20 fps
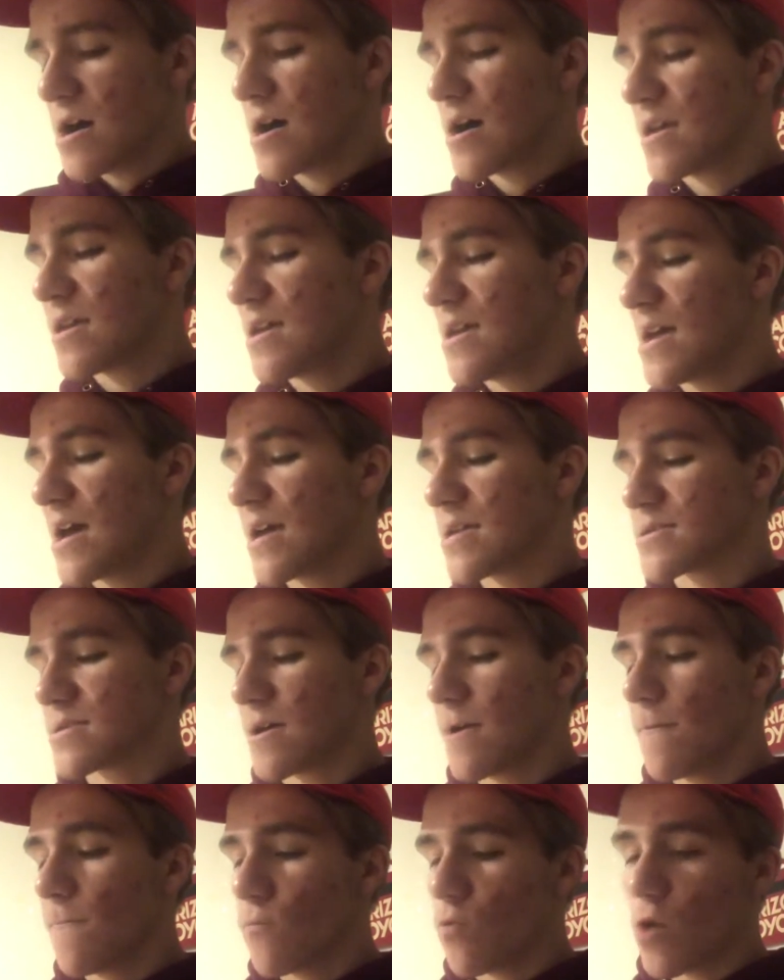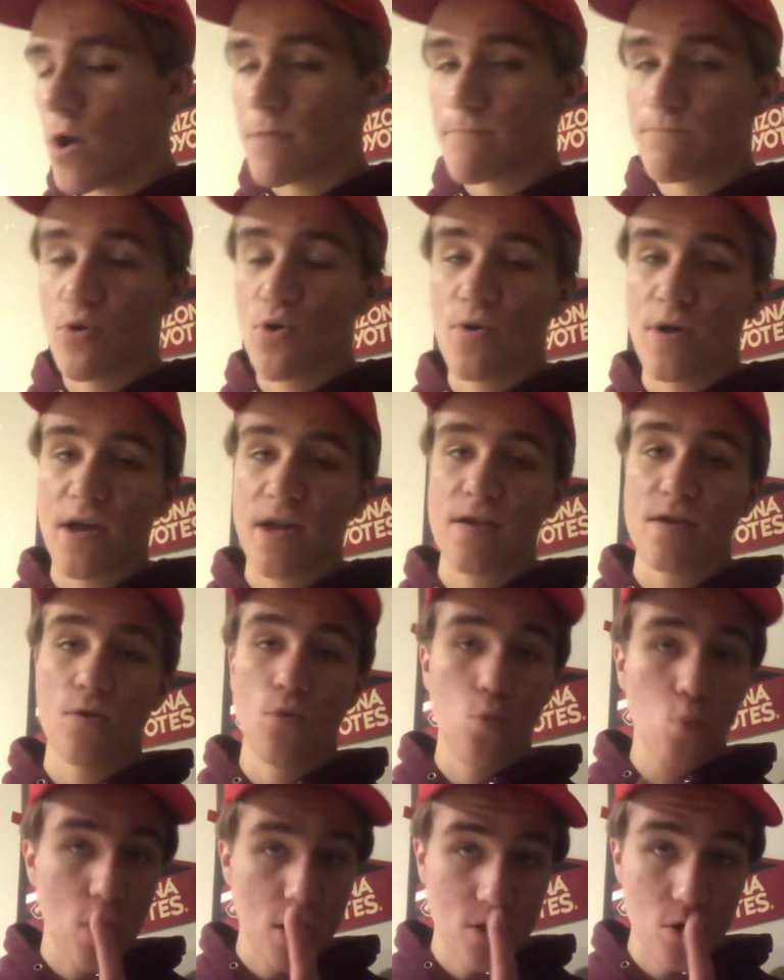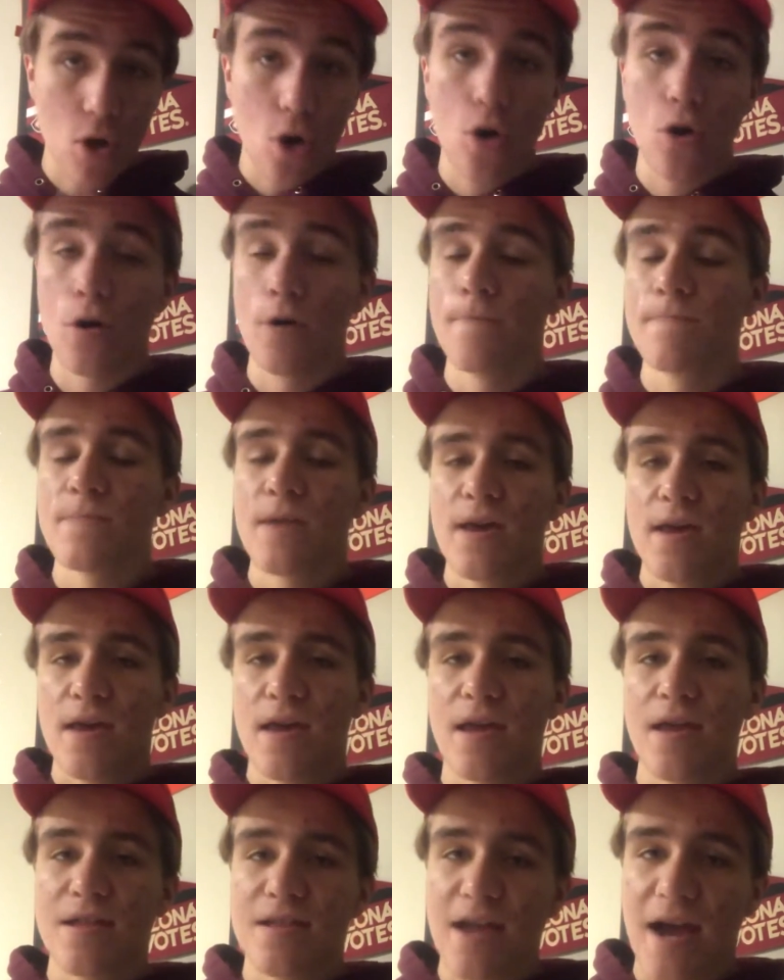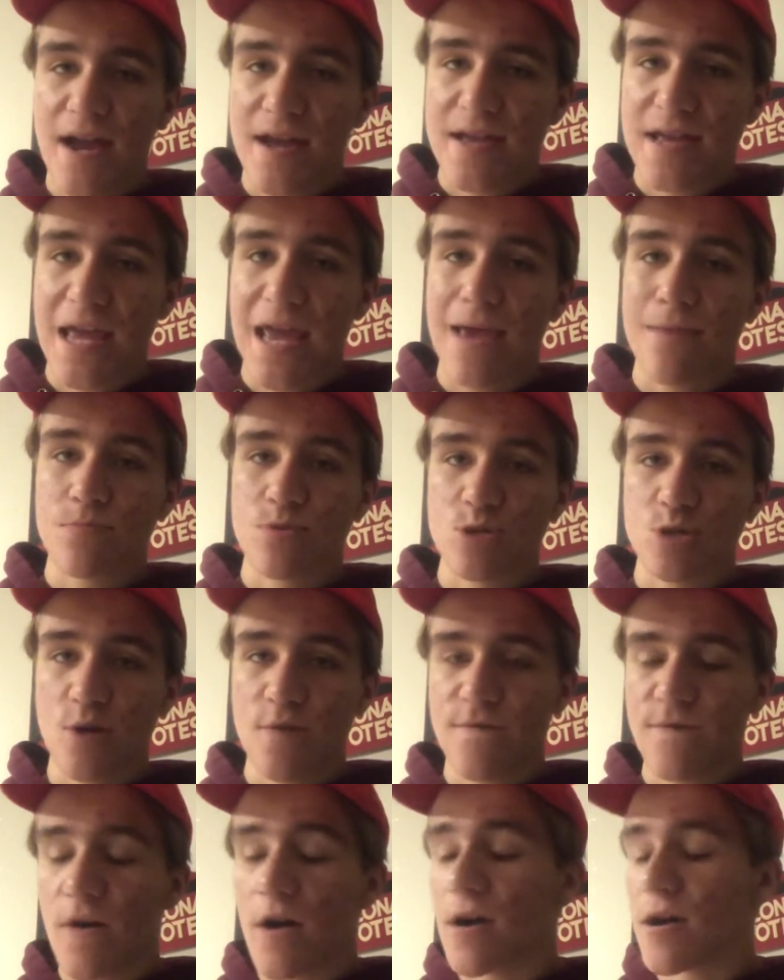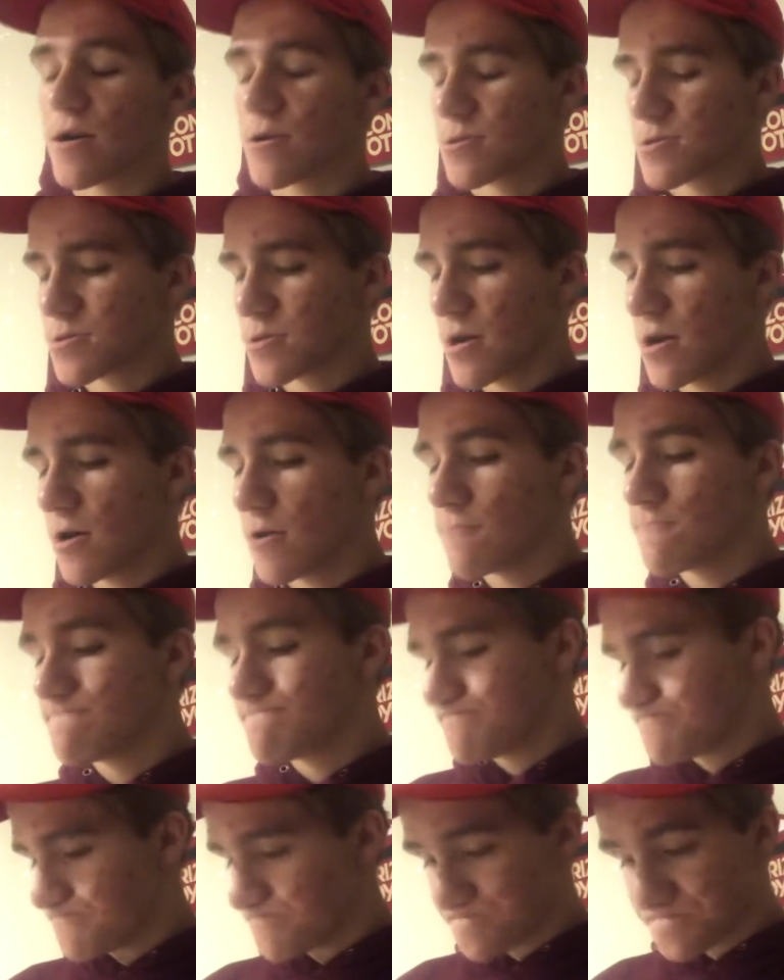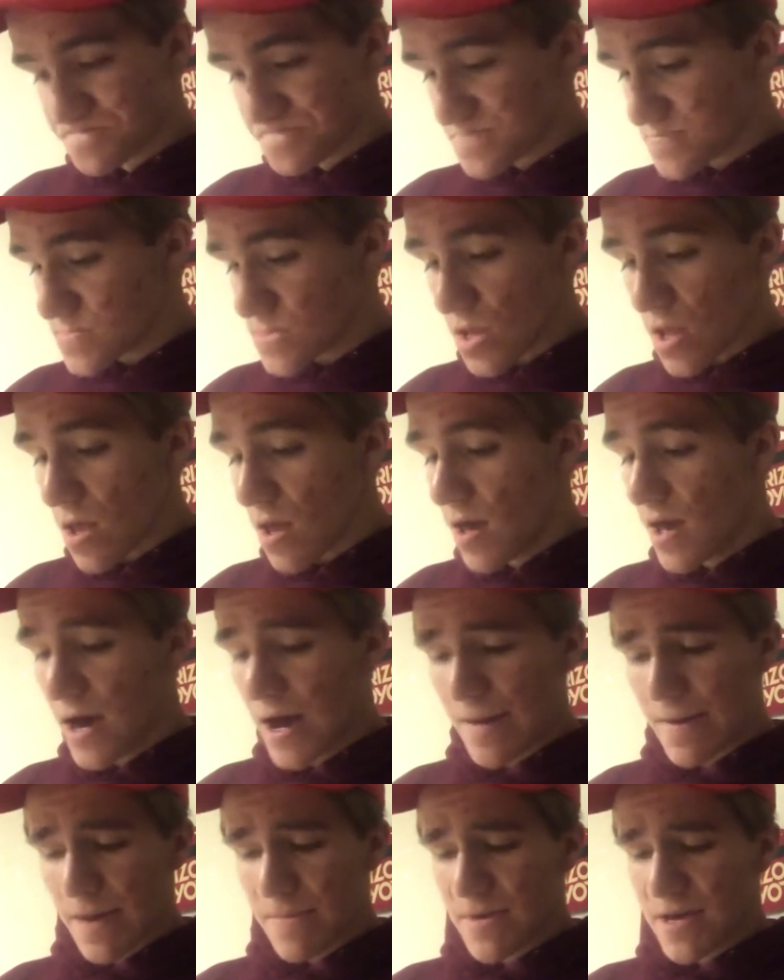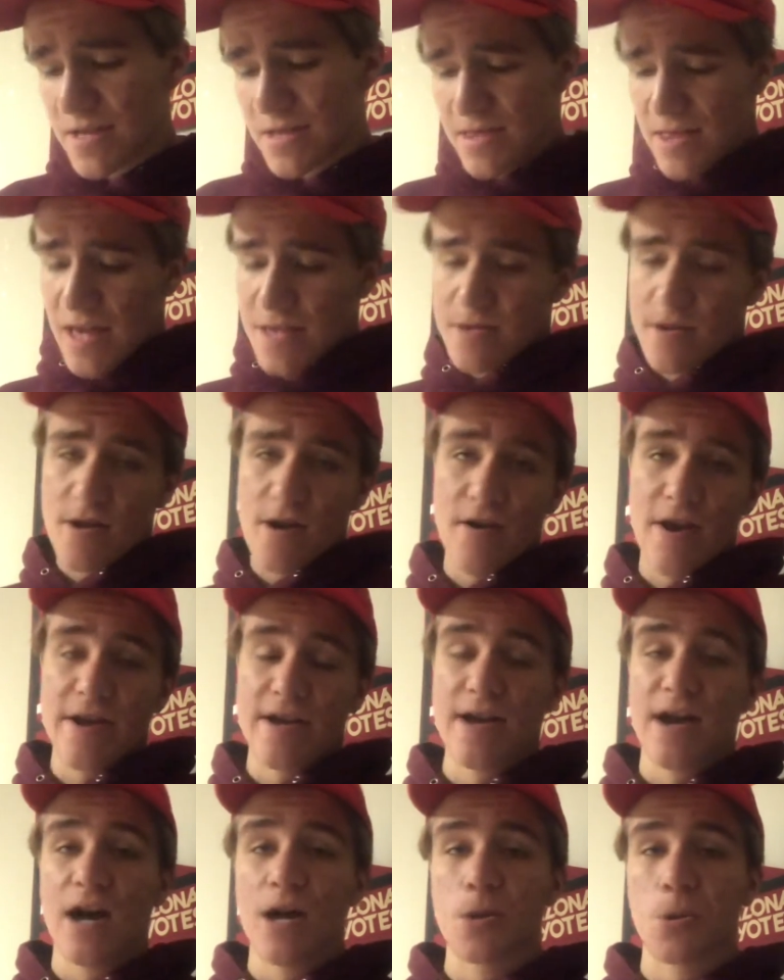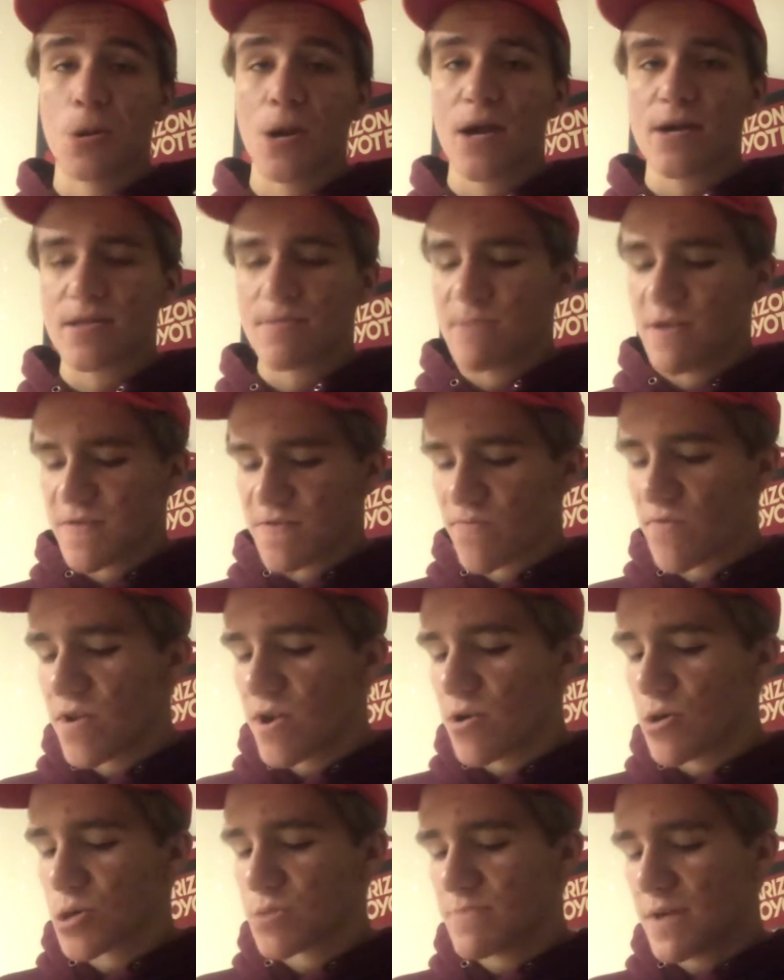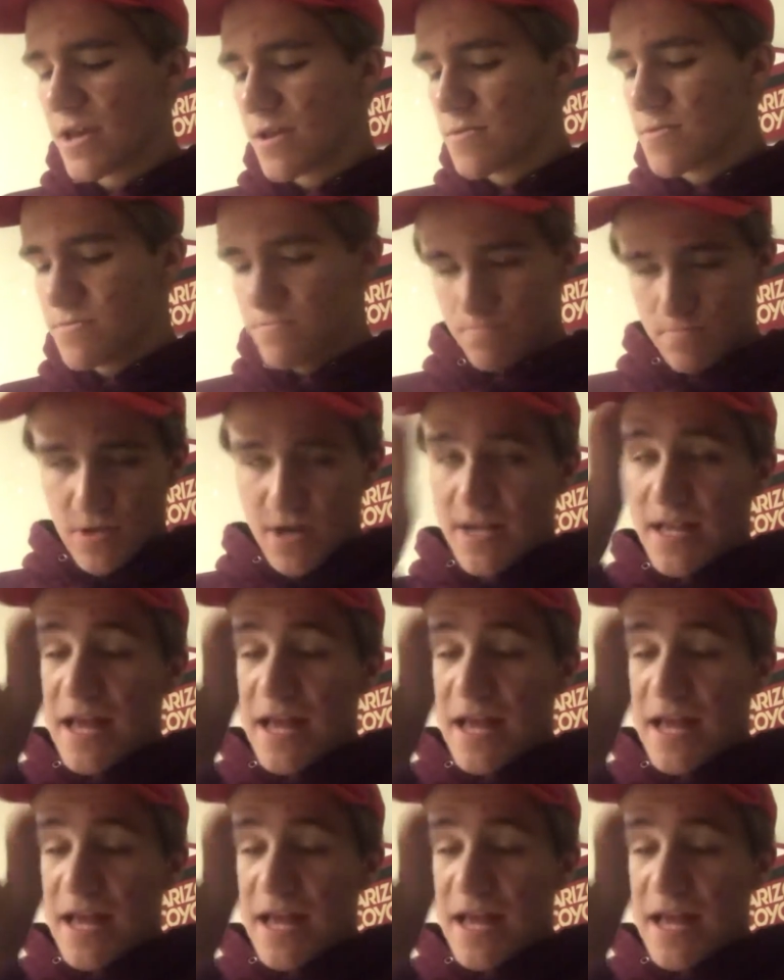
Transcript: He has 1 point, 1 goal in 9 games so far. So, I mean, that's an all right contract. I mean, 3 years may look at